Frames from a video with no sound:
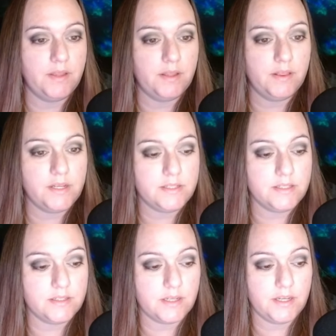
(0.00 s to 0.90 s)
then this
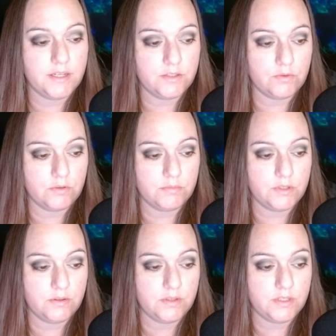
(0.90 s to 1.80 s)
is a kid's room,
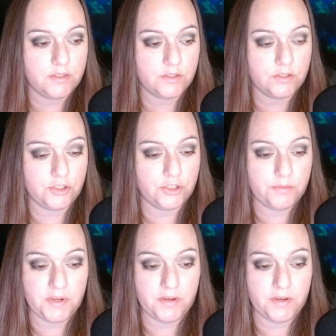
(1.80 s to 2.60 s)
so this should be